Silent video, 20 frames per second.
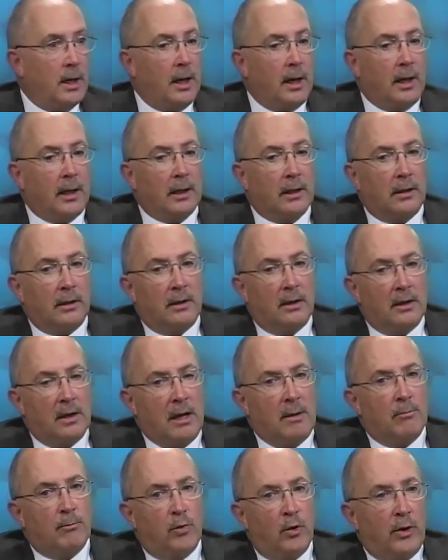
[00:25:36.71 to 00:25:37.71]
And
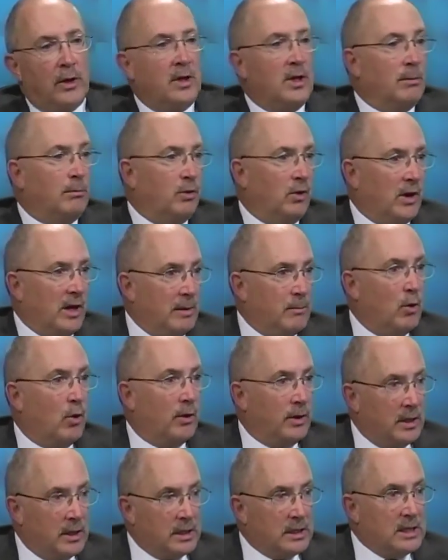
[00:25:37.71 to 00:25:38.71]
and putting the blame
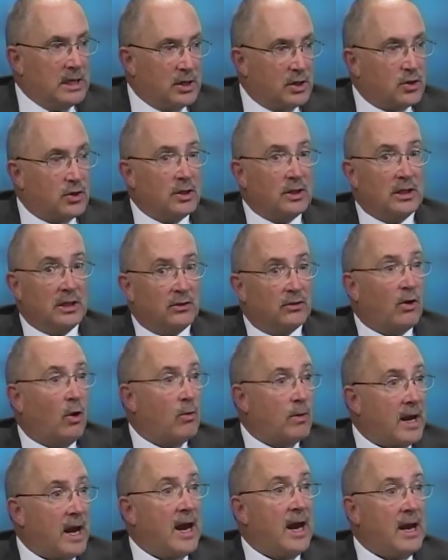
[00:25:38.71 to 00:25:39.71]
on the addiction is
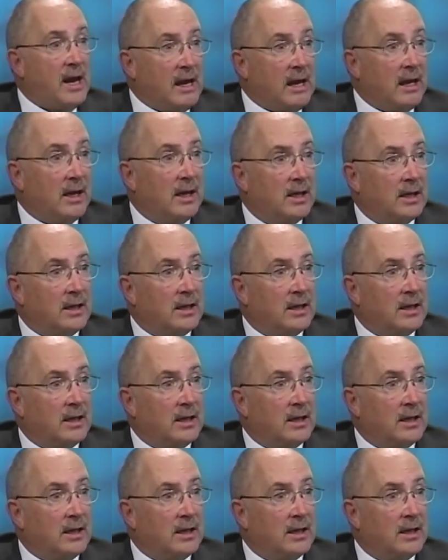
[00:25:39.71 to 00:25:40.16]
okay.